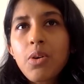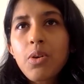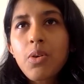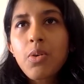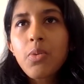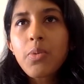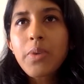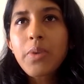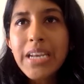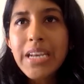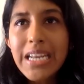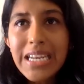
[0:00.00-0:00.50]

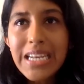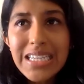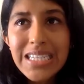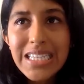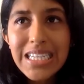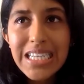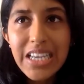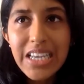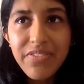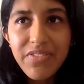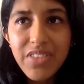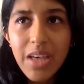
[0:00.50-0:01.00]
we needed to
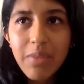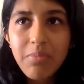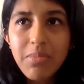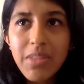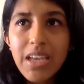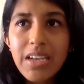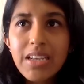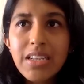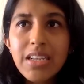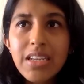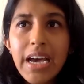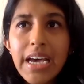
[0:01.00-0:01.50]
give them
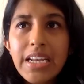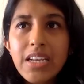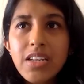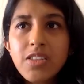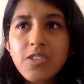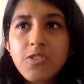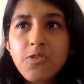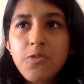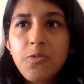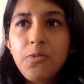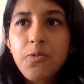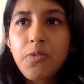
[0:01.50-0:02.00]
that
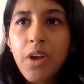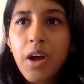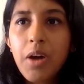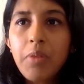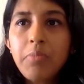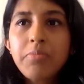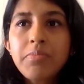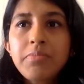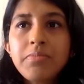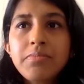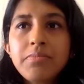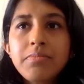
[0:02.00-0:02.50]
guidance
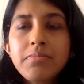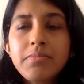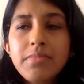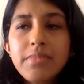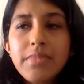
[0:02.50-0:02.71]
from